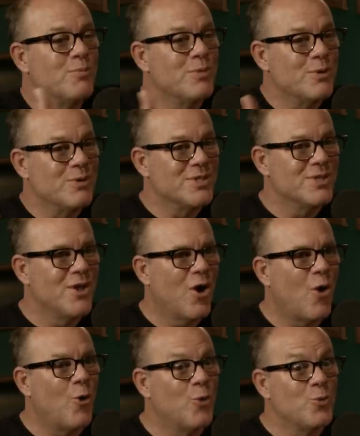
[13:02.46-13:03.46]
okay, booths.
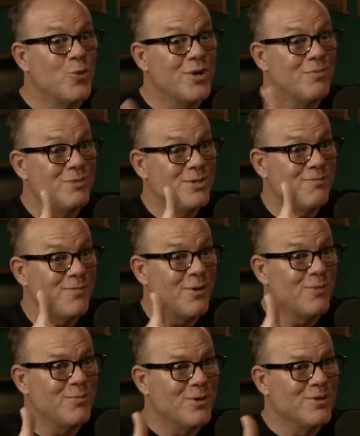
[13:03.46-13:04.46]
Yeah. Old wooden
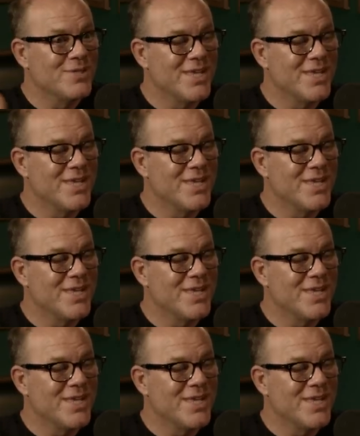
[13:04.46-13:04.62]
phone booths.